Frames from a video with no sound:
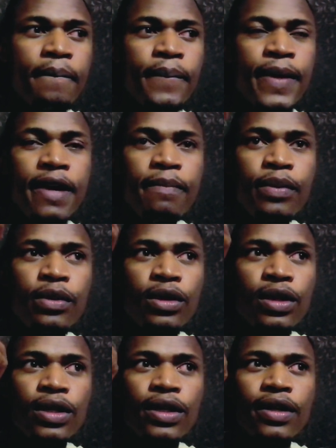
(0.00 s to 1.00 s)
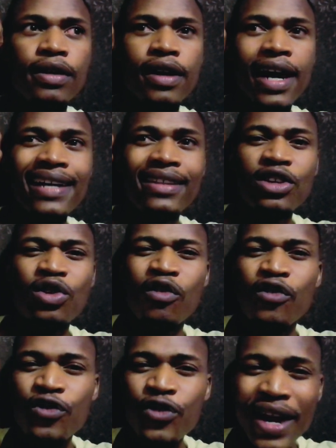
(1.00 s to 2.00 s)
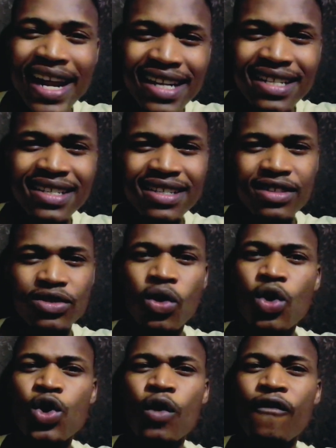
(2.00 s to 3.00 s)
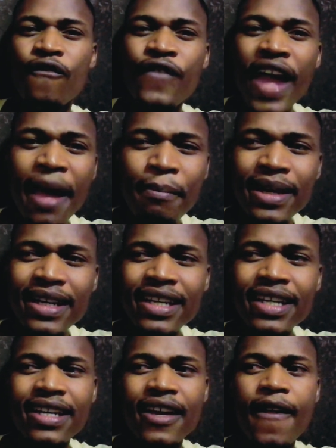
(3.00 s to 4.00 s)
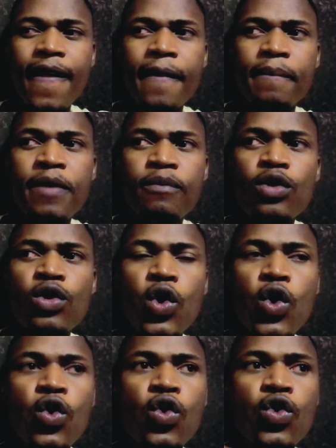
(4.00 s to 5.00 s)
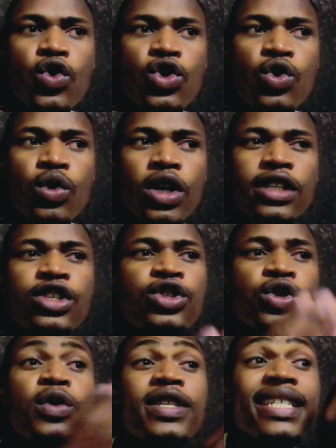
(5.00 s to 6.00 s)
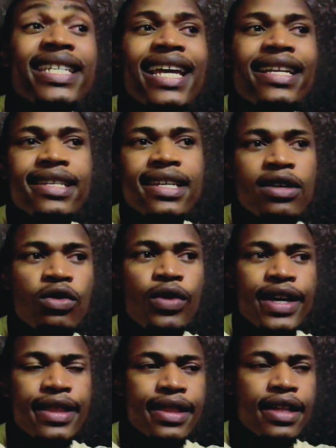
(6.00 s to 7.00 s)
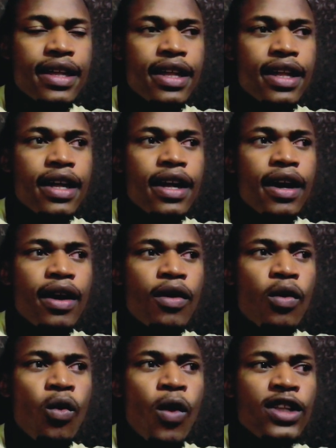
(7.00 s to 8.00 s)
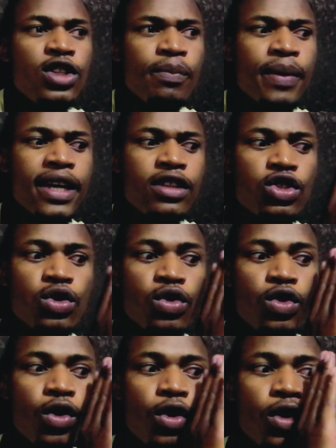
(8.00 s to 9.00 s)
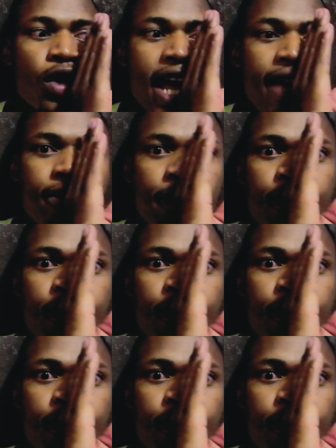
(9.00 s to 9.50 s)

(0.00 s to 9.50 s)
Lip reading: people, either your friends or your family, people who you were associating with, once you begin to have a